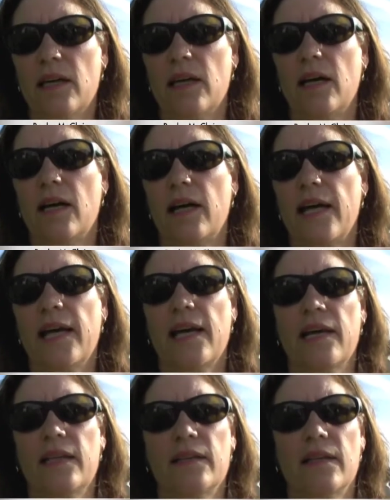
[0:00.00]
Uh,
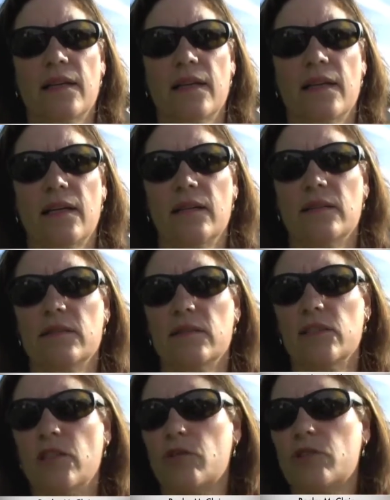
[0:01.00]
and, uh,
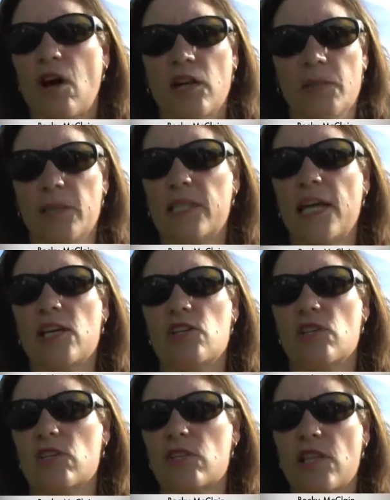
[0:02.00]
you know,
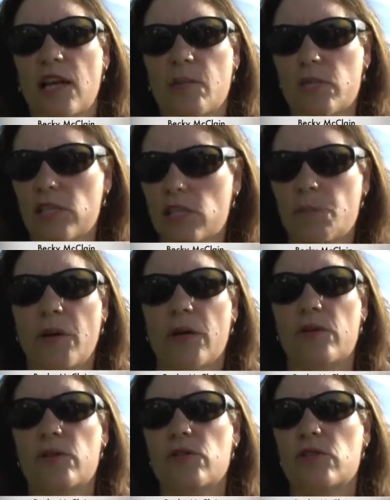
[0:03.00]
documentations that I was
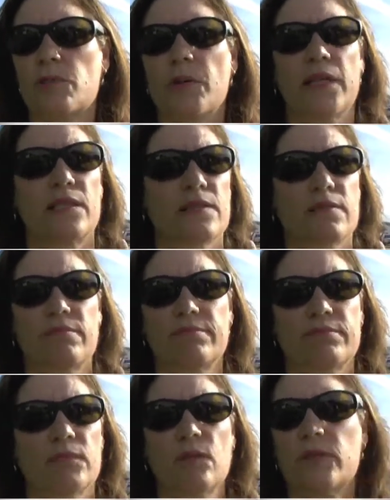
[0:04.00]
exposed, but
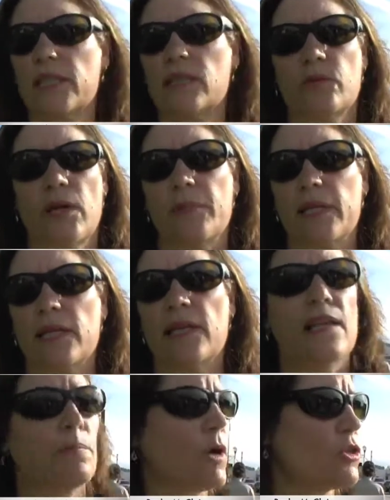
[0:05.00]
no legal remedy.
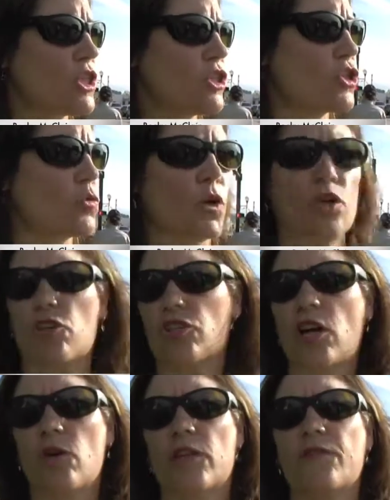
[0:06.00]
And that most injured workers
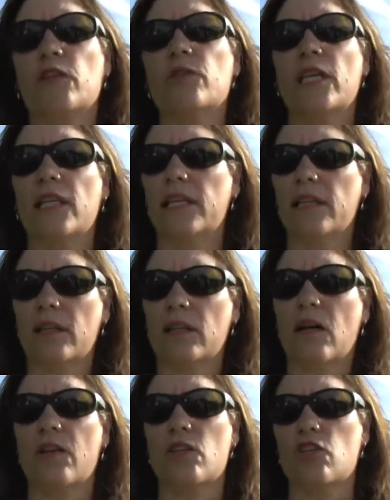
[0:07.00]
don't. If you get
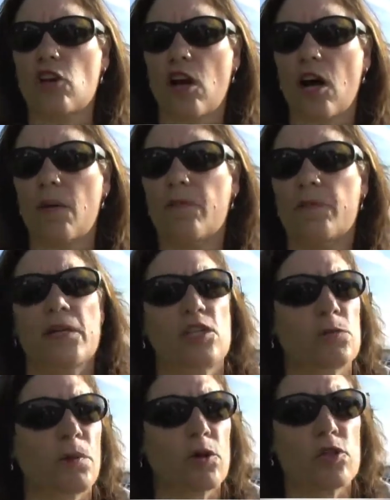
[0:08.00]
ill on the job from
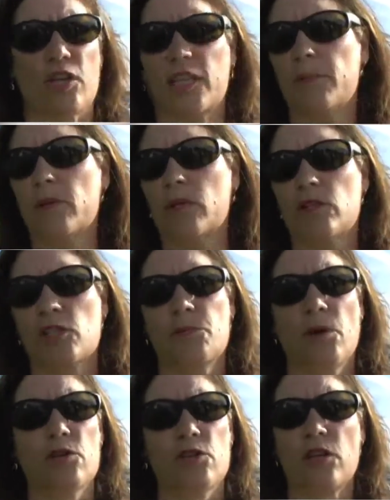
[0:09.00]
exposure, chemical
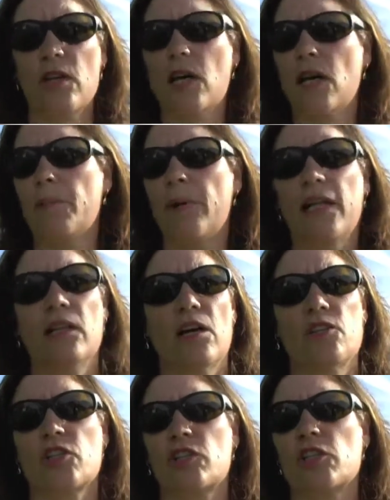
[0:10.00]
exposure,
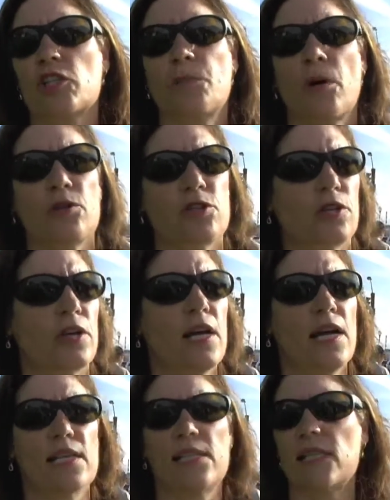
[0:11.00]
biological exposure,
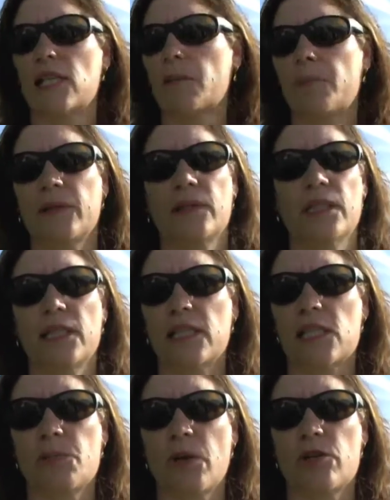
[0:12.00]
a sick building
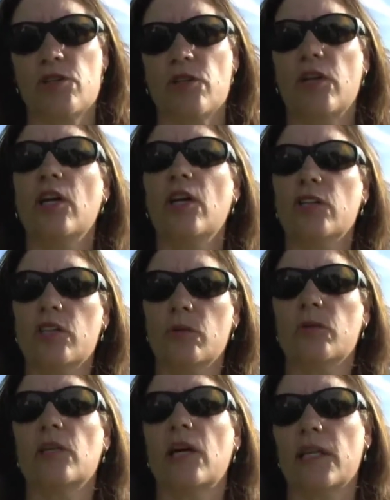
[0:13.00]
exposure, you
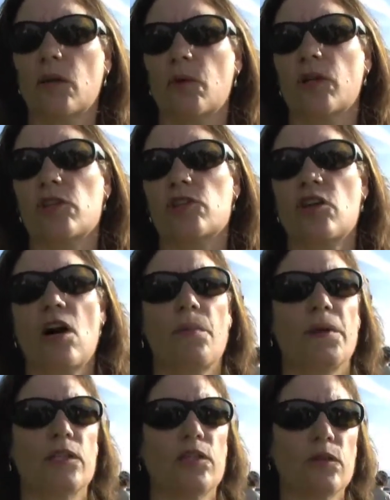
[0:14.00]
will not get workers'
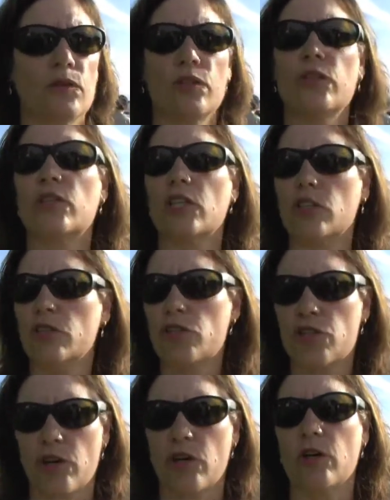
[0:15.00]
comp, and you you could
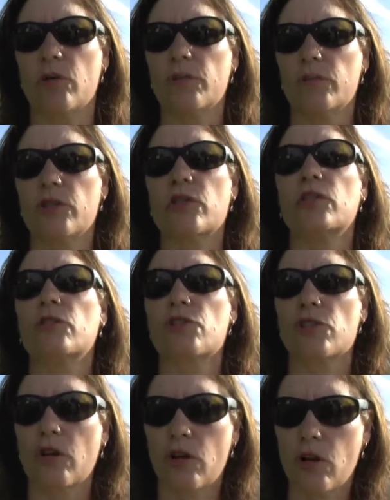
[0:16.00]
lose your home. You could lose
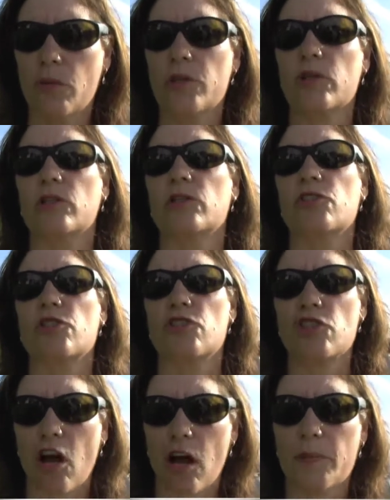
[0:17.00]
your home. You could lose your
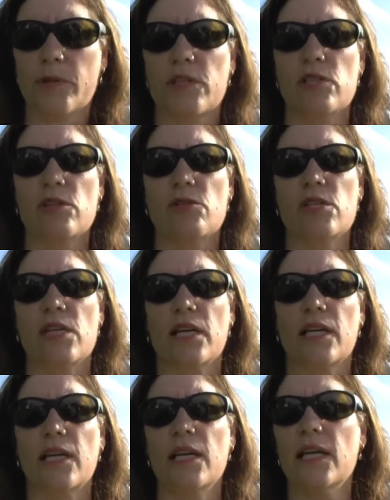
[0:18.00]
job. You get so
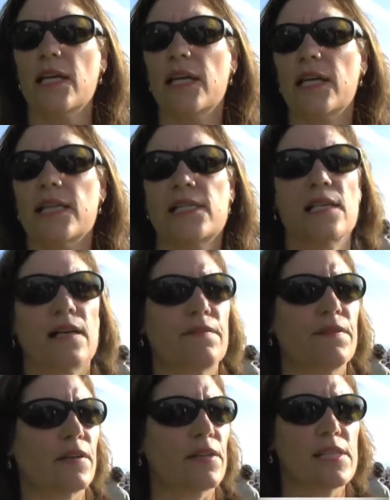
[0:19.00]
sick. It's a
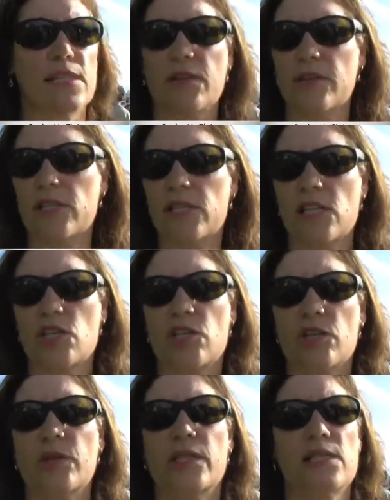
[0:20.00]
very serious
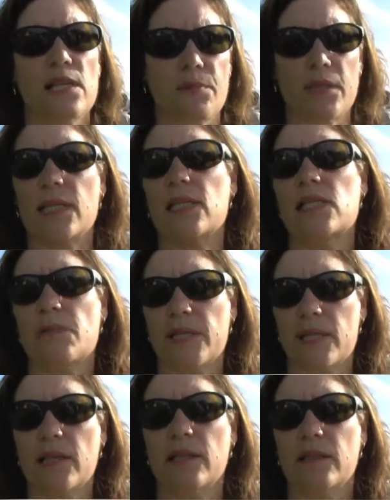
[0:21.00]
issue, and something needs to be
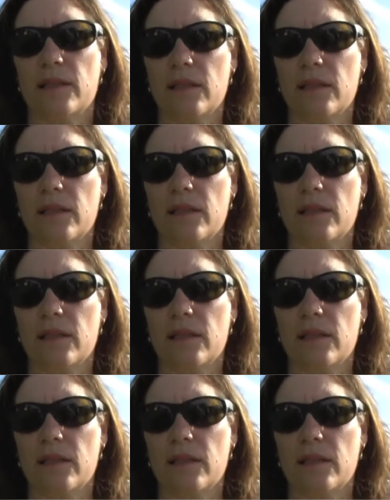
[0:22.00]
done.